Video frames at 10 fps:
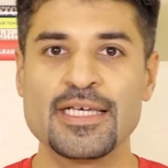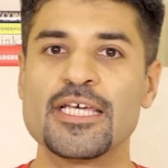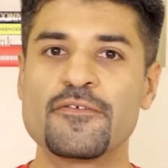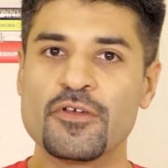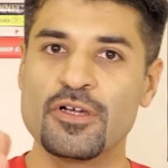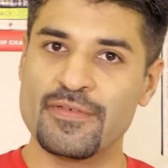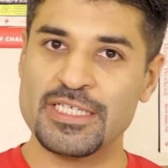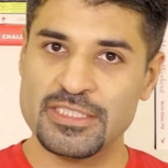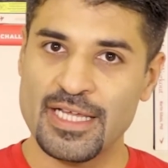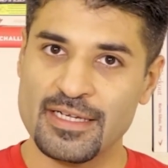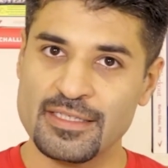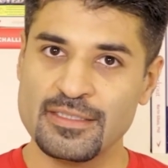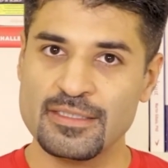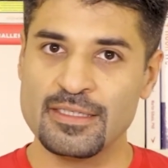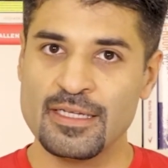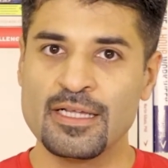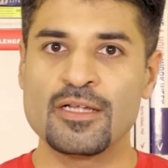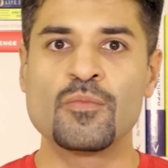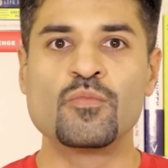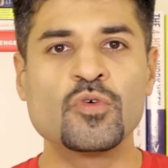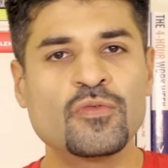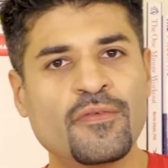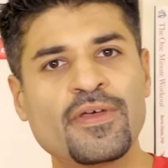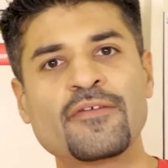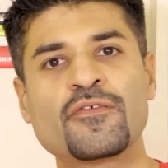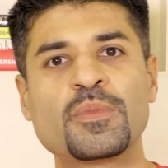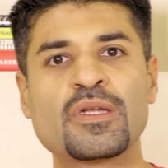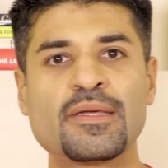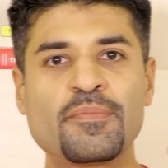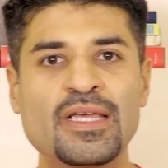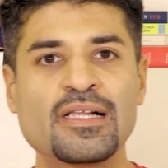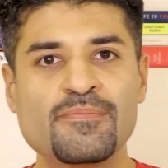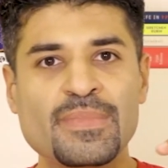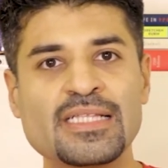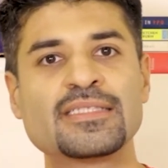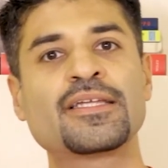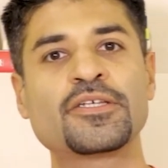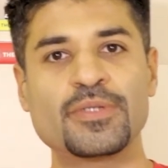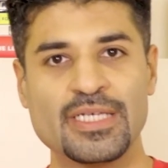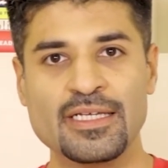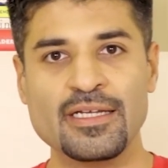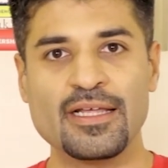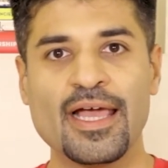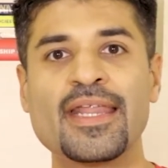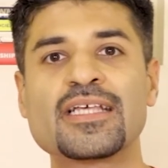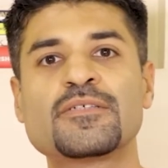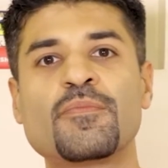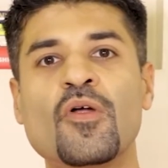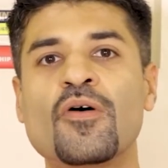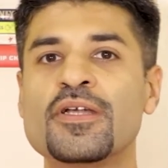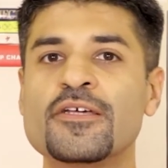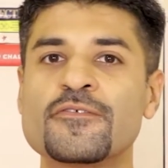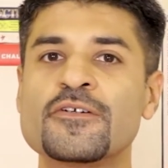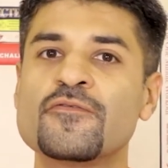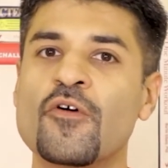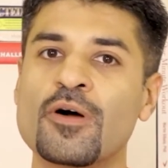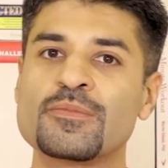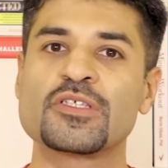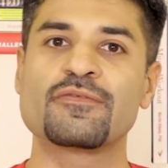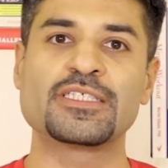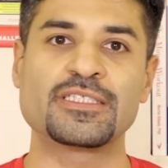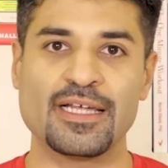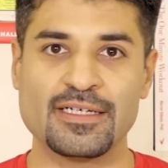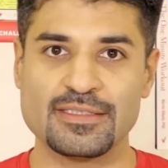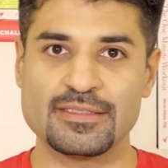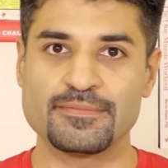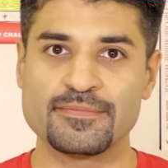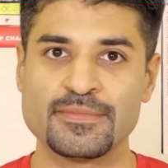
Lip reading: If you're a vegetarian, move away from the typical meals that you eat and explore different forms of vegetarianism.